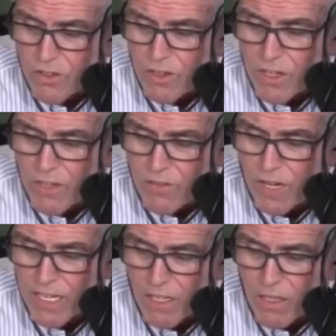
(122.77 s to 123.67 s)
is the uh,
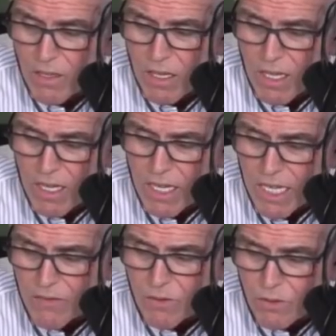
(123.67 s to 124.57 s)
final uh,
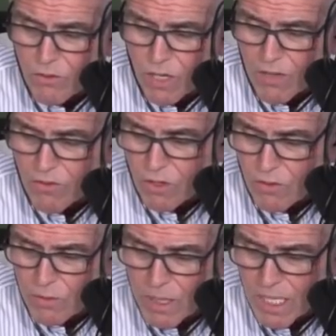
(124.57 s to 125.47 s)
afternoon drive
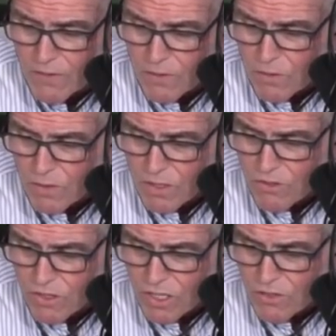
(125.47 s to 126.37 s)
show for me after all
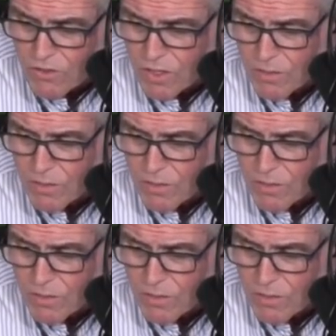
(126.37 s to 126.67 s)
these years.